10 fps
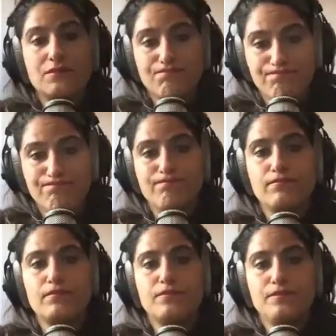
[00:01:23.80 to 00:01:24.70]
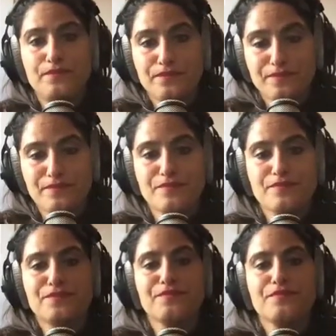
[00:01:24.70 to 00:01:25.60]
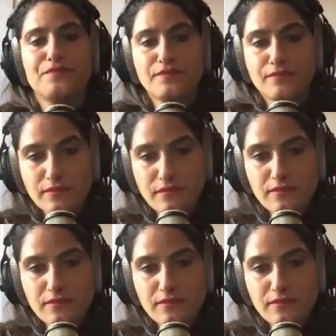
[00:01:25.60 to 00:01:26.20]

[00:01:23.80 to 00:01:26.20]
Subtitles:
me personally is making sure that you